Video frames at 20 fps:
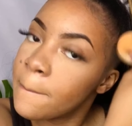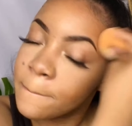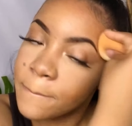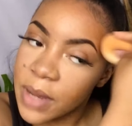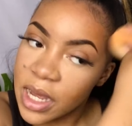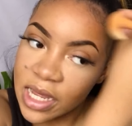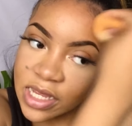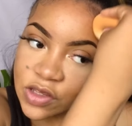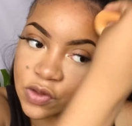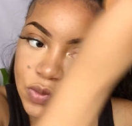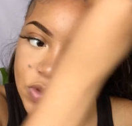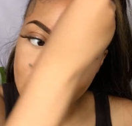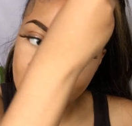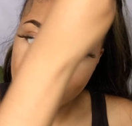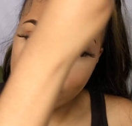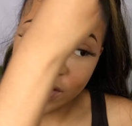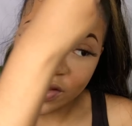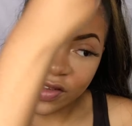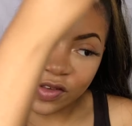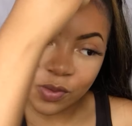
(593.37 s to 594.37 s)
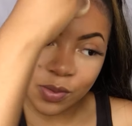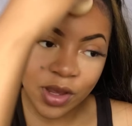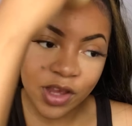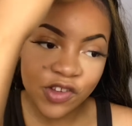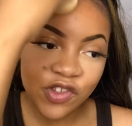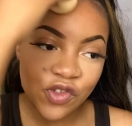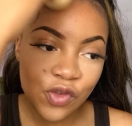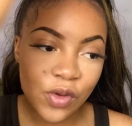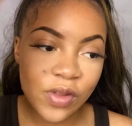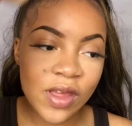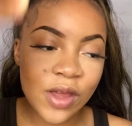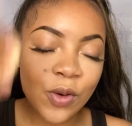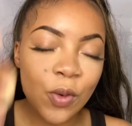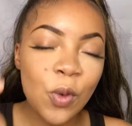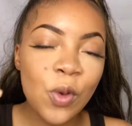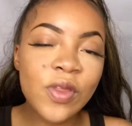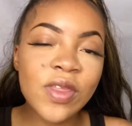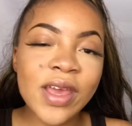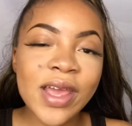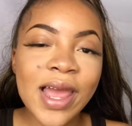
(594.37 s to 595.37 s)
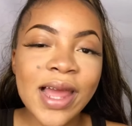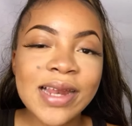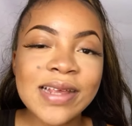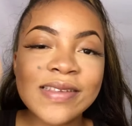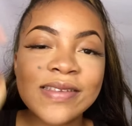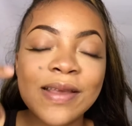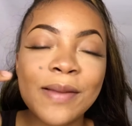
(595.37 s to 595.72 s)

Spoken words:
but we still need to make sure that all the colors